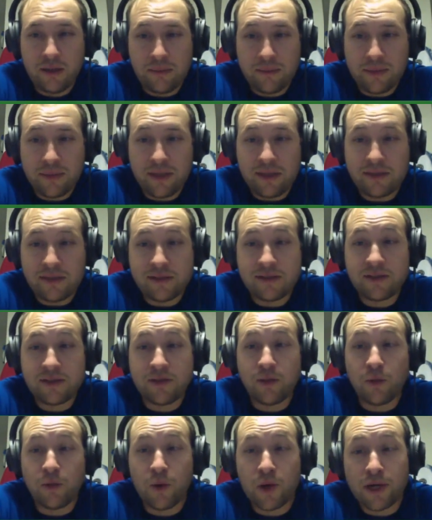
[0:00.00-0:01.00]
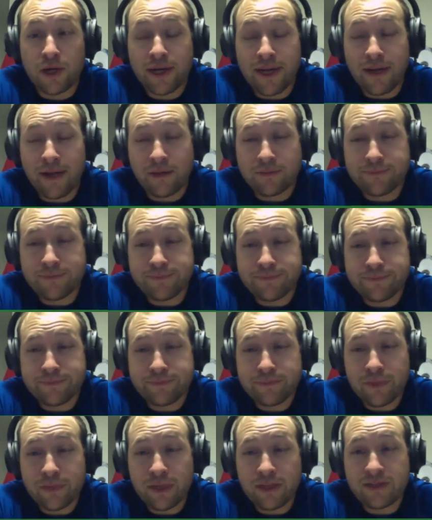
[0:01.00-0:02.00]
He's still working out.
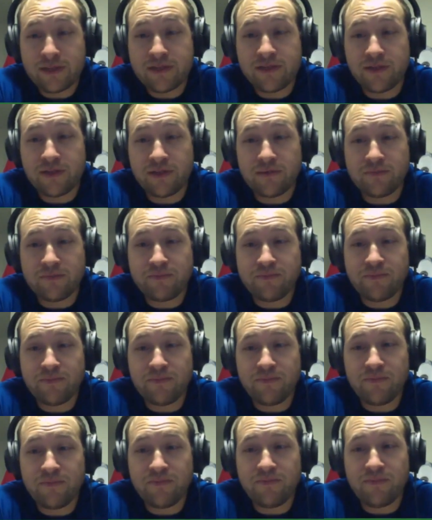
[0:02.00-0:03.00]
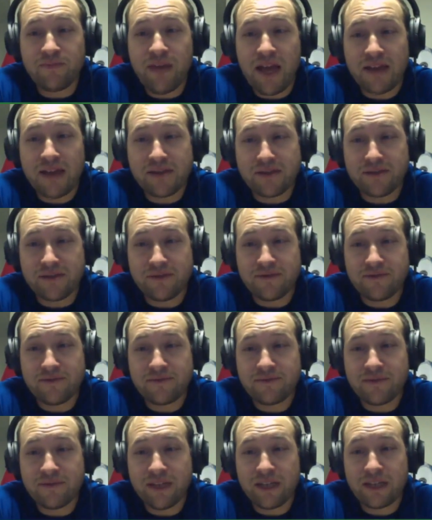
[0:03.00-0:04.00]
He's still massive
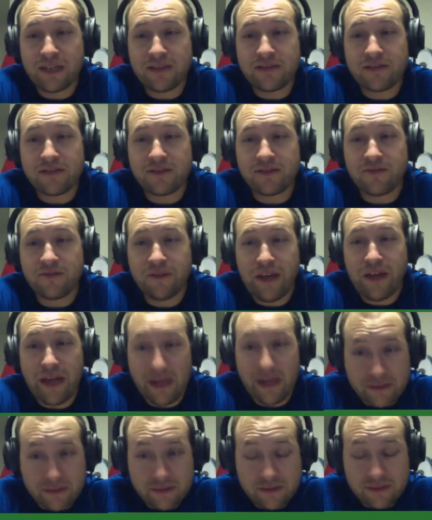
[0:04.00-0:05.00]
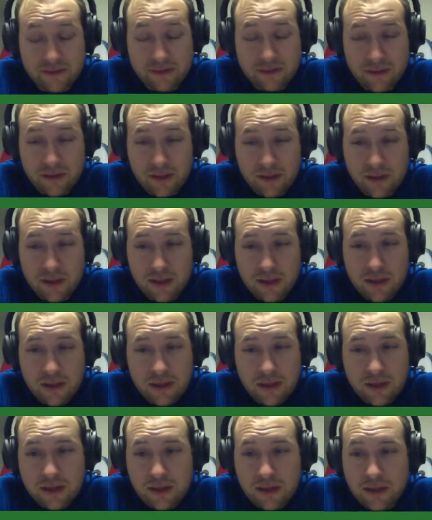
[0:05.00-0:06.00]
and he's still fast.
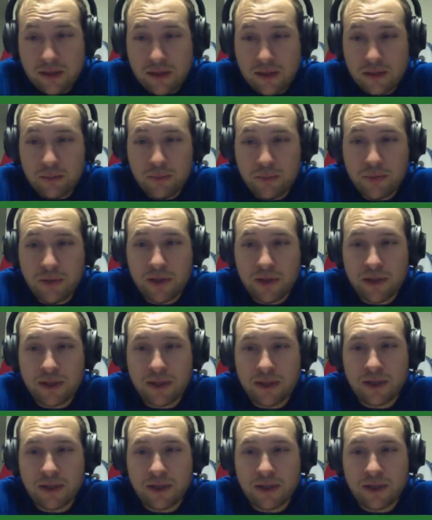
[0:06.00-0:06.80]
But